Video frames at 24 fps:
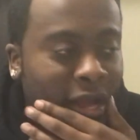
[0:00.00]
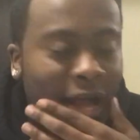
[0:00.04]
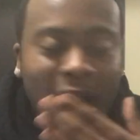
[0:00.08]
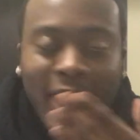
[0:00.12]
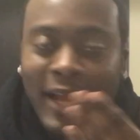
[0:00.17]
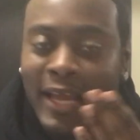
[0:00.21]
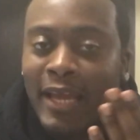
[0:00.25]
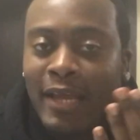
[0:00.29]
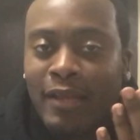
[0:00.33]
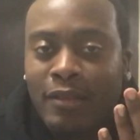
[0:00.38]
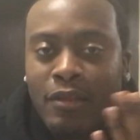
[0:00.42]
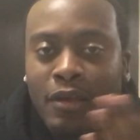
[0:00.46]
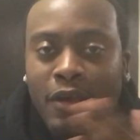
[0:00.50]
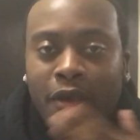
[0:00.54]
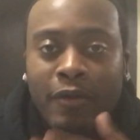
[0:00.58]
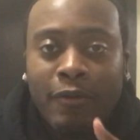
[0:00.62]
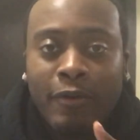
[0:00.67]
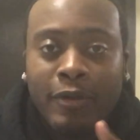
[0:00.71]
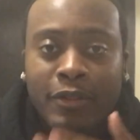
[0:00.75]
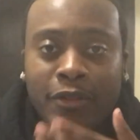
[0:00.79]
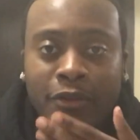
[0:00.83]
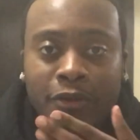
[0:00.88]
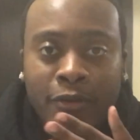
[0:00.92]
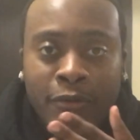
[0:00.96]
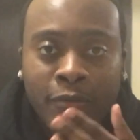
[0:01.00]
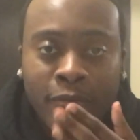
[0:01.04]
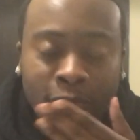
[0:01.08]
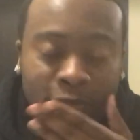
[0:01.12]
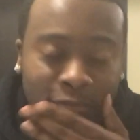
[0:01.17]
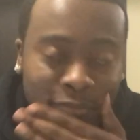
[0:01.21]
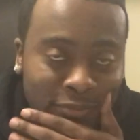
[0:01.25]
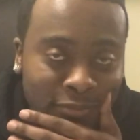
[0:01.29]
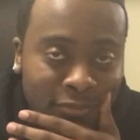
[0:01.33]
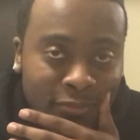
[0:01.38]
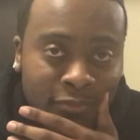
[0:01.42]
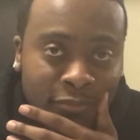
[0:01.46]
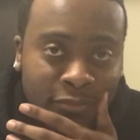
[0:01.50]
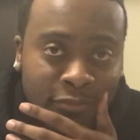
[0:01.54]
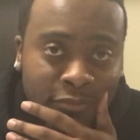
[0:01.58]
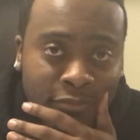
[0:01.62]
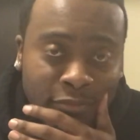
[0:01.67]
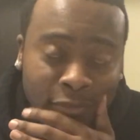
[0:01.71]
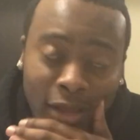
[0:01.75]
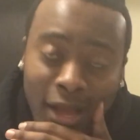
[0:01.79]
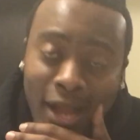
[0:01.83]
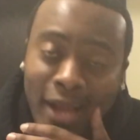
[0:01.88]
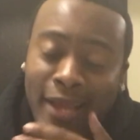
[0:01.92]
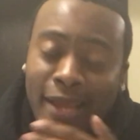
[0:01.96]
I can't tell you what to do.
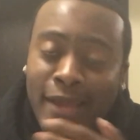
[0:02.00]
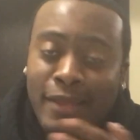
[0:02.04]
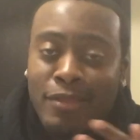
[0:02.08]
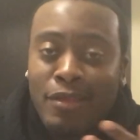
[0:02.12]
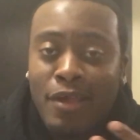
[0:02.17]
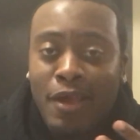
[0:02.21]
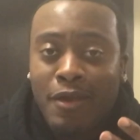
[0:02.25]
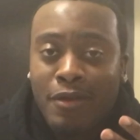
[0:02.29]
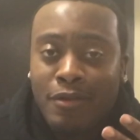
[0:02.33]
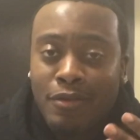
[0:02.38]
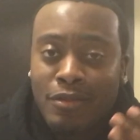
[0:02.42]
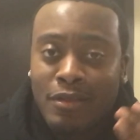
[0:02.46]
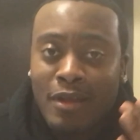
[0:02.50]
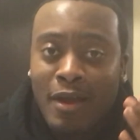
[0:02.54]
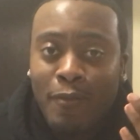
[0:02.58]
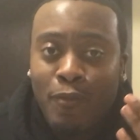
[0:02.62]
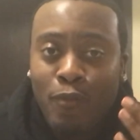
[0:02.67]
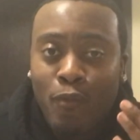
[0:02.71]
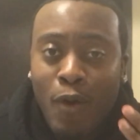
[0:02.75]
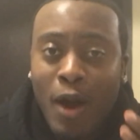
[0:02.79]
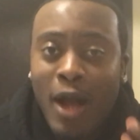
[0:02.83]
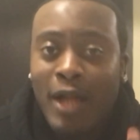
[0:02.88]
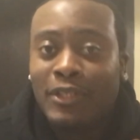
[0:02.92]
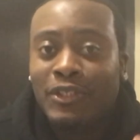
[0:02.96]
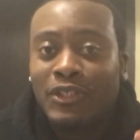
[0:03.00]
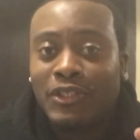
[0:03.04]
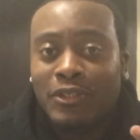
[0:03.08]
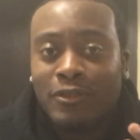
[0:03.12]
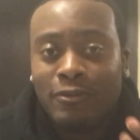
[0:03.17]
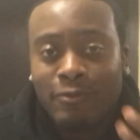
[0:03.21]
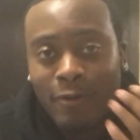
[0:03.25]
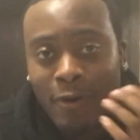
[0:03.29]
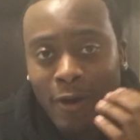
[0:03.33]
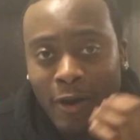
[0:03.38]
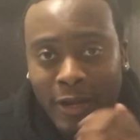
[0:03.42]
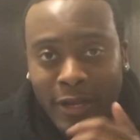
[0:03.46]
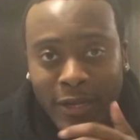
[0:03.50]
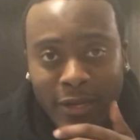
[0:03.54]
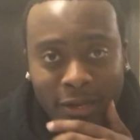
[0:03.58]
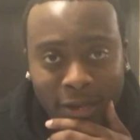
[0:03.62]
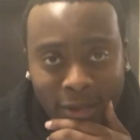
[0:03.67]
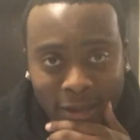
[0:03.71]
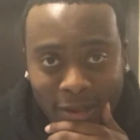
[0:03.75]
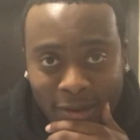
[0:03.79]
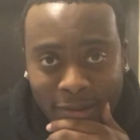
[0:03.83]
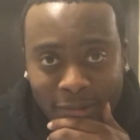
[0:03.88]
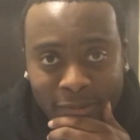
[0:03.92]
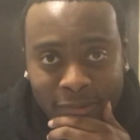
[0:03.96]
I can't tell you to stop watching The Walking
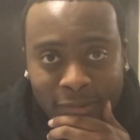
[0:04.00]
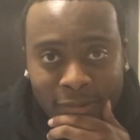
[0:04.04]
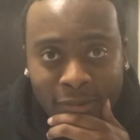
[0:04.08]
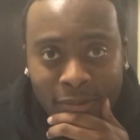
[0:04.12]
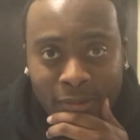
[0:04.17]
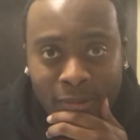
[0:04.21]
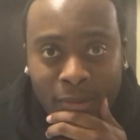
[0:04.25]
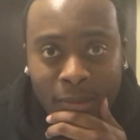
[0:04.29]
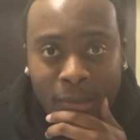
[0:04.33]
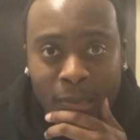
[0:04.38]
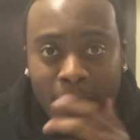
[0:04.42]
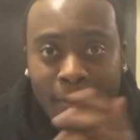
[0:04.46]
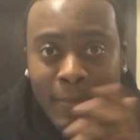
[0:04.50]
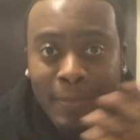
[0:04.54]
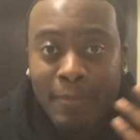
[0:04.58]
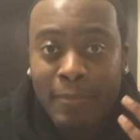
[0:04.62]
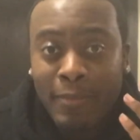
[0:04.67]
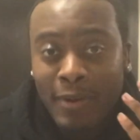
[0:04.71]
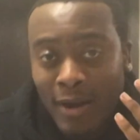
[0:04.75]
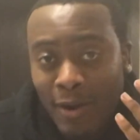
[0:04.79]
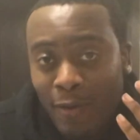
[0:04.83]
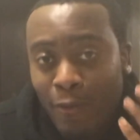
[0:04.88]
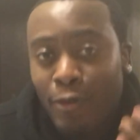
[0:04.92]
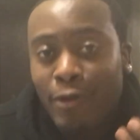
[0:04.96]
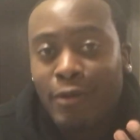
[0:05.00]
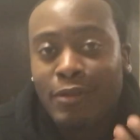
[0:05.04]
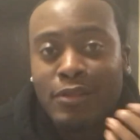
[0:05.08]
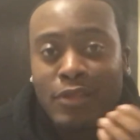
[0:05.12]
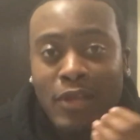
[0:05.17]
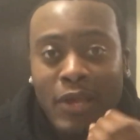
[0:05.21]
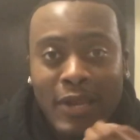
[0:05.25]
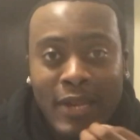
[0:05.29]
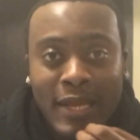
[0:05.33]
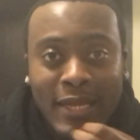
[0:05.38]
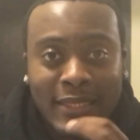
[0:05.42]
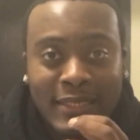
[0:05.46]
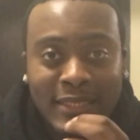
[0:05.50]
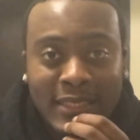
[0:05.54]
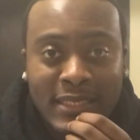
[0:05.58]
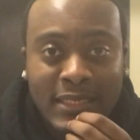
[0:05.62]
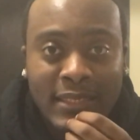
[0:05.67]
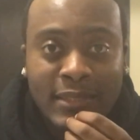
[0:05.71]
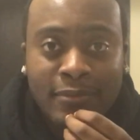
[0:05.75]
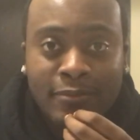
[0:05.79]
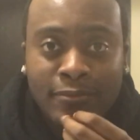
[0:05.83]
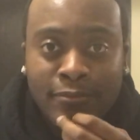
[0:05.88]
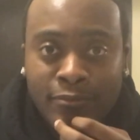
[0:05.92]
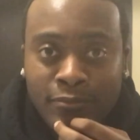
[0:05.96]
Dead. But I will say
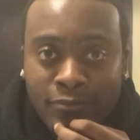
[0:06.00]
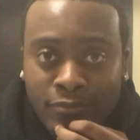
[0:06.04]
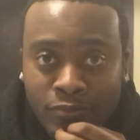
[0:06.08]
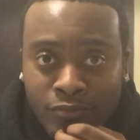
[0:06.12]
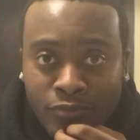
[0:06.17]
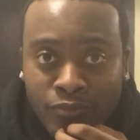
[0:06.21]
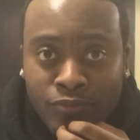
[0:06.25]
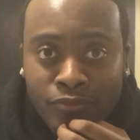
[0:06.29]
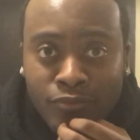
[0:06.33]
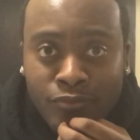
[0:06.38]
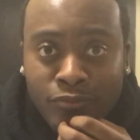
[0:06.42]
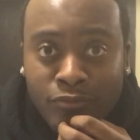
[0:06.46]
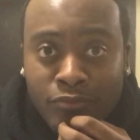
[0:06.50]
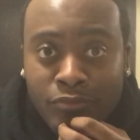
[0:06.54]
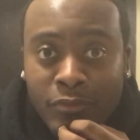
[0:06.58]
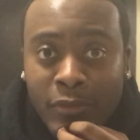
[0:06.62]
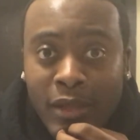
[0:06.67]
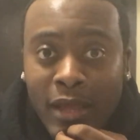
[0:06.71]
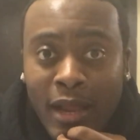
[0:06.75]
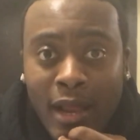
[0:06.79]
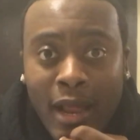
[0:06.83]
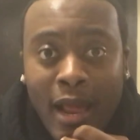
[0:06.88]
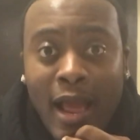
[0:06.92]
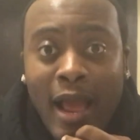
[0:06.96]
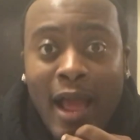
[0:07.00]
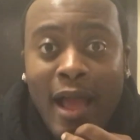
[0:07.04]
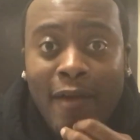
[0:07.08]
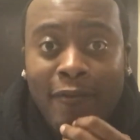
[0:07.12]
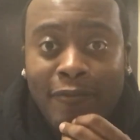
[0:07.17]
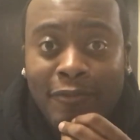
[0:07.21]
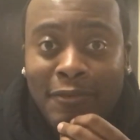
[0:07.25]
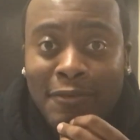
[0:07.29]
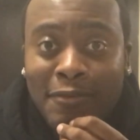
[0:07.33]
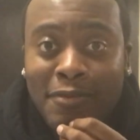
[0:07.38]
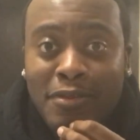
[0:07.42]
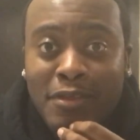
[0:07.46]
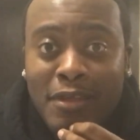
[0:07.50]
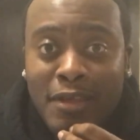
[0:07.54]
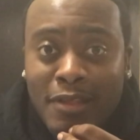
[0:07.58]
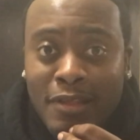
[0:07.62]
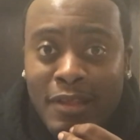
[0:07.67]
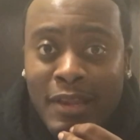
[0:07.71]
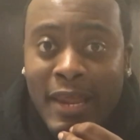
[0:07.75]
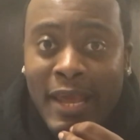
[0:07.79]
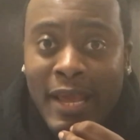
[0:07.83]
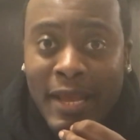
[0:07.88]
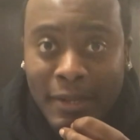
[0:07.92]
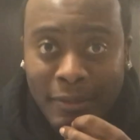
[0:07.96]
this. After
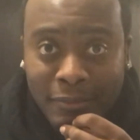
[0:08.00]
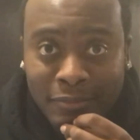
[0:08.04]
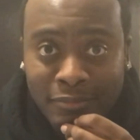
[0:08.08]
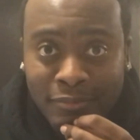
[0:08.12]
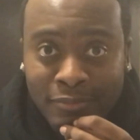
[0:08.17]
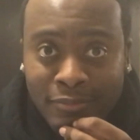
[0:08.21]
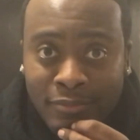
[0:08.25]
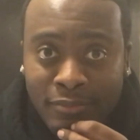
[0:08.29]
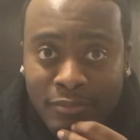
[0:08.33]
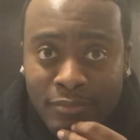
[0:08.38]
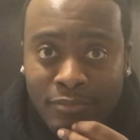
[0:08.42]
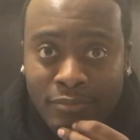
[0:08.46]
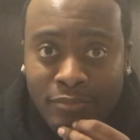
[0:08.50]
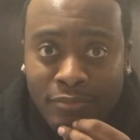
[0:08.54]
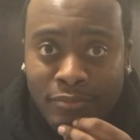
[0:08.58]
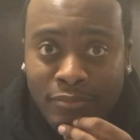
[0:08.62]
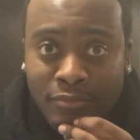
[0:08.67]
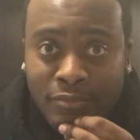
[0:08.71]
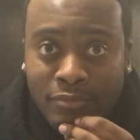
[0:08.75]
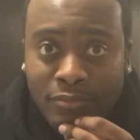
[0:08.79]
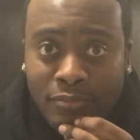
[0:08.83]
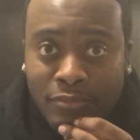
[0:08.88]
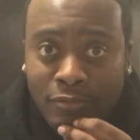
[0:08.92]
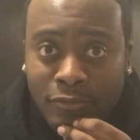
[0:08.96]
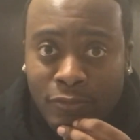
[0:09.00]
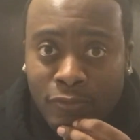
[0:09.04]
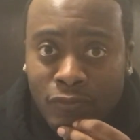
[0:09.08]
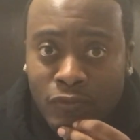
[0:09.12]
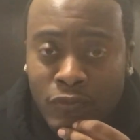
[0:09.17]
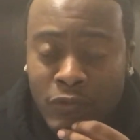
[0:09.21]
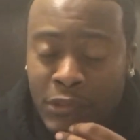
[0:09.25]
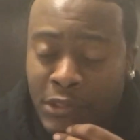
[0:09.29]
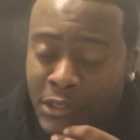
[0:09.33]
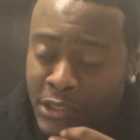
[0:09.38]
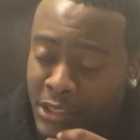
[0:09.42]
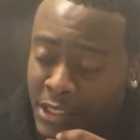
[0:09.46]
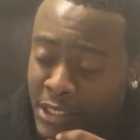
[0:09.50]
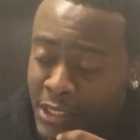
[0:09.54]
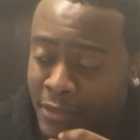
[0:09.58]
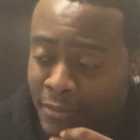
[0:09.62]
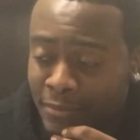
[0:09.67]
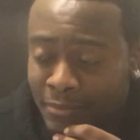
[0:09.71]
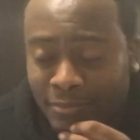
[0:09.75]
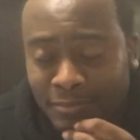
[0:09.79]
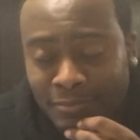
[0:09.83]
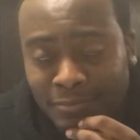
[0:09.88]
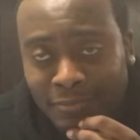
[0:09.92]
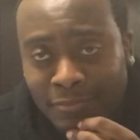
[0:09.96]
season 8, we'll see.
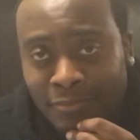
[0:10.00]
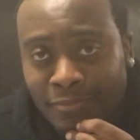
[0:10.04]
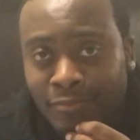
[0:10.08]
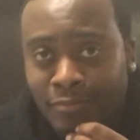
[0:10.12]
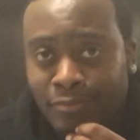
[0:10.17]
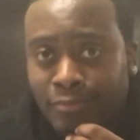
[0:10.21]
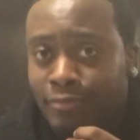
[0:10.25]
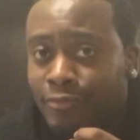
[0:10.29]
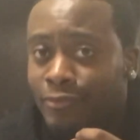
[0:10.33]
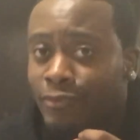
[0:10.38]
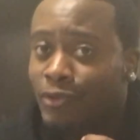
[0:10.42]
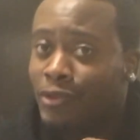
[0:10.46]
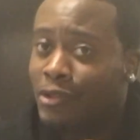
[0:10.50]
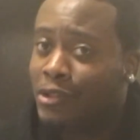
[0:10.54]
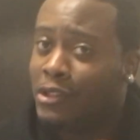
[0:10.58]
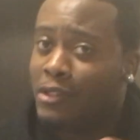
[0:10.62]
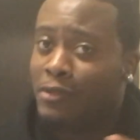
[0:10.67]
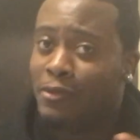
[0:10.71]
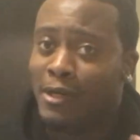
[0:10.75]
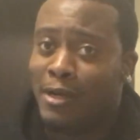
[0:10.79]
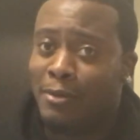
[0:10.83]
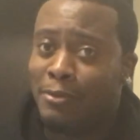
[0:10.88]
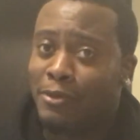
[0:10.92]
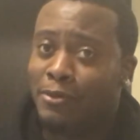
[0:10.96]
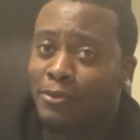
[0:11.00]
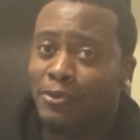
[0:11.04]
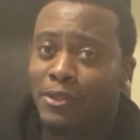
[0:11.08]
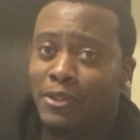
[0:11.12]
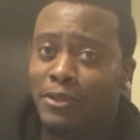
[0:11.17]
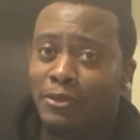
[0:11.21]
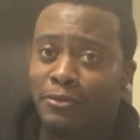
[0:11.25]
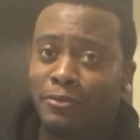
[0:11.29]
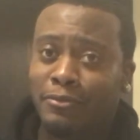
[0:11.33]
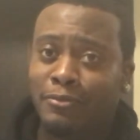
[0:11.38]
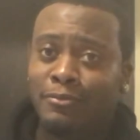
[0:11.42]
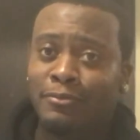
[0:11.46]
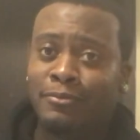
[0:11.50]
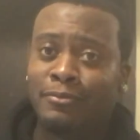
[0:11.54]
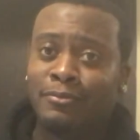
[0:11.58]
We'll see what I'm going to do.